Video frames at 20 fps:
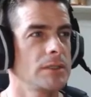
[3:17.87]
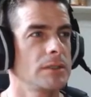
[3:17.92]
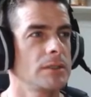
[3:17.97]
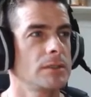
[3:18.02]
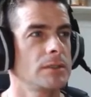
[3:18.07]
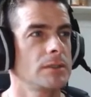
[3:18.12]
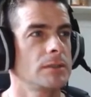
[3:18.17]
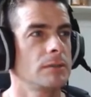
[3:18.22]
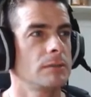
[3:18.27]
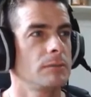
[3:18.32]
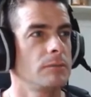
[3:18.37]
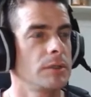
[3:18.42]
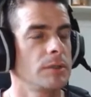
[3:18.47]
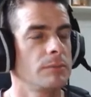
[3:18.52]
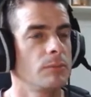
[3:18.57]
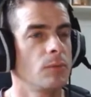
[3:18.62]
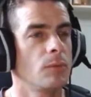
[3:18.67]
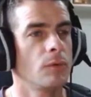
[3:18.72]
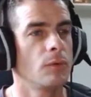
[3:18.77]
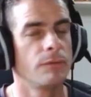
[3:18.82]
this is a
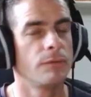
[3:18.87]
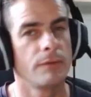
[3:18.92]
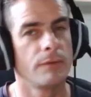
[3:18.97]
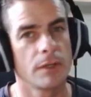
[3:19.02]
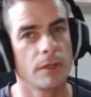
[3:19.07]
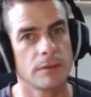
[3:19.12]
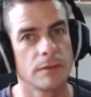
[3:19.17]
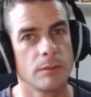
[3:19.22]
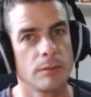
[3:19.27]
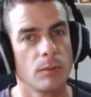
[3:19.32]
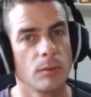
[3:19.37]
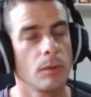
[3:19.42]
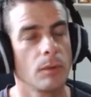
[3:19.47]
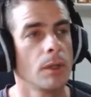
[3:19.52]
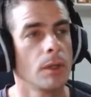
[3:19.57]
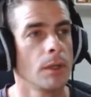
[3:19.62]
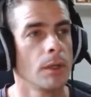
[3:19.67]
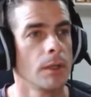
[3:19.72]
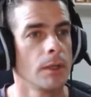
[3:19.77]
bit more flexible.